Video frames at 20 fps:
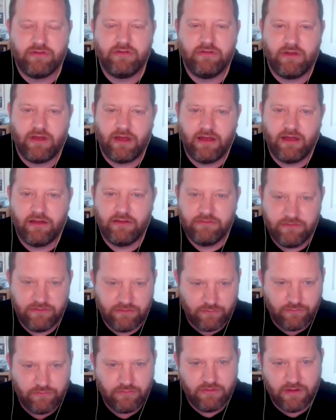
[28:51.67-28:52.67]
uh, you
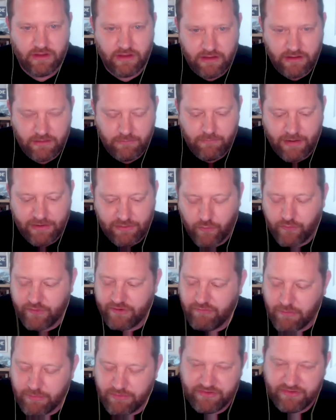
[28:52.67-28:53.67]
know, uh, minority
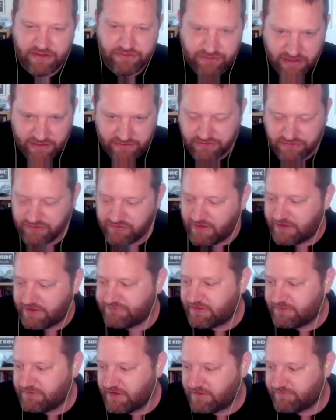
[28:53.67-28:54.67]
representation slots,
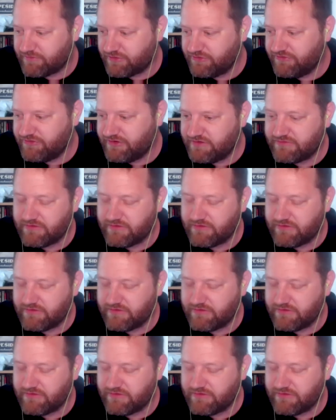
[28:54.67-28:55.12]
diversity